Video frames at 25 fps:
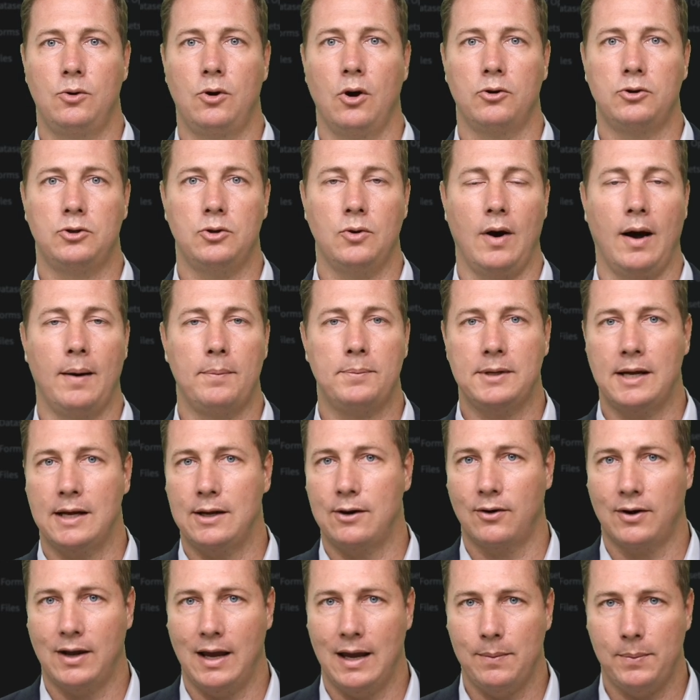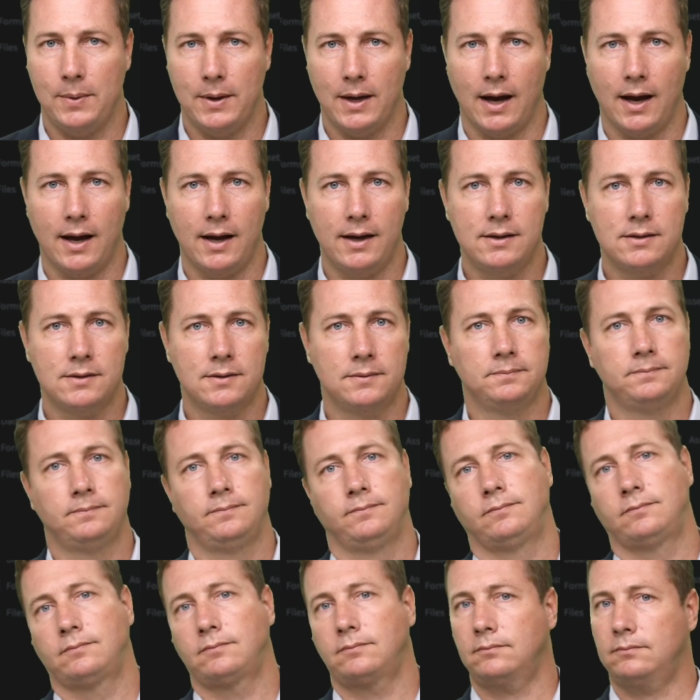you go to update your KPIs,
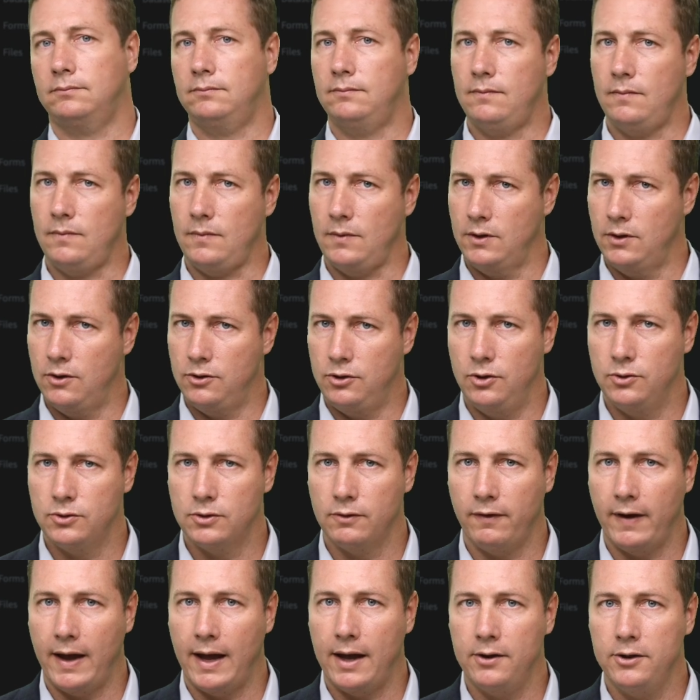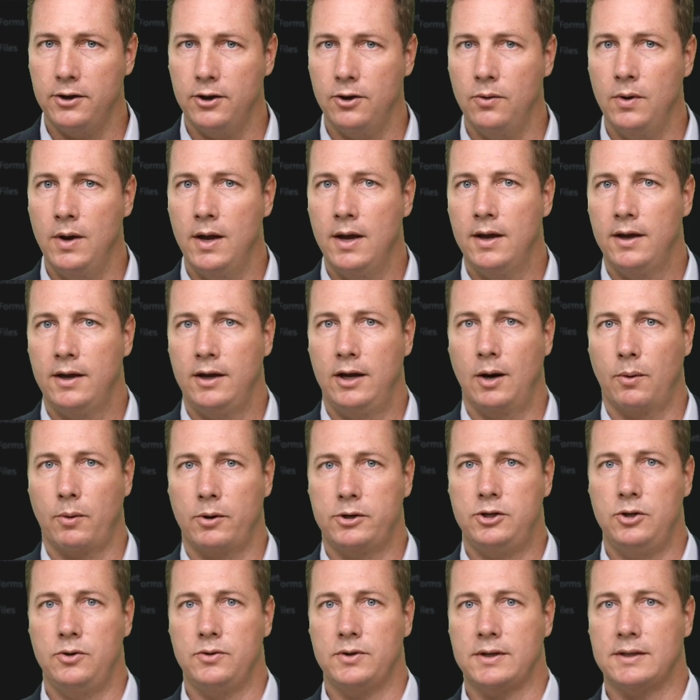you choose a value. Here
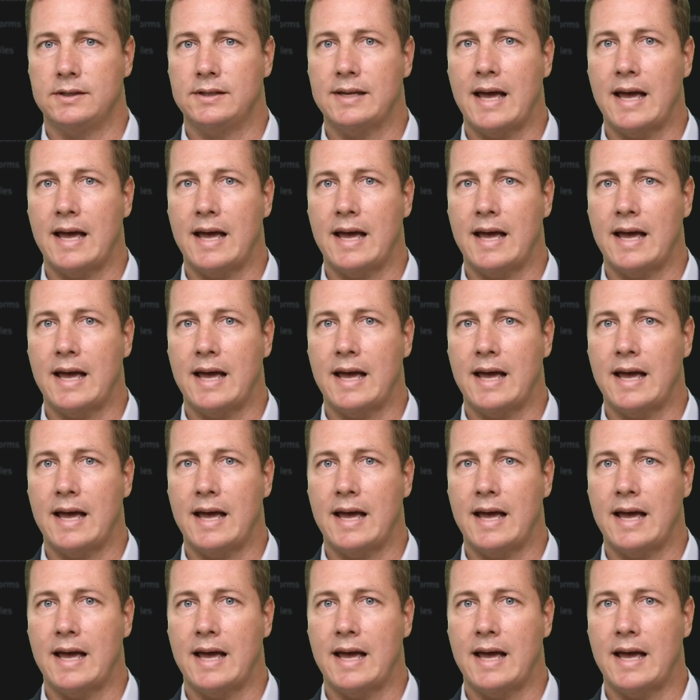we're choosing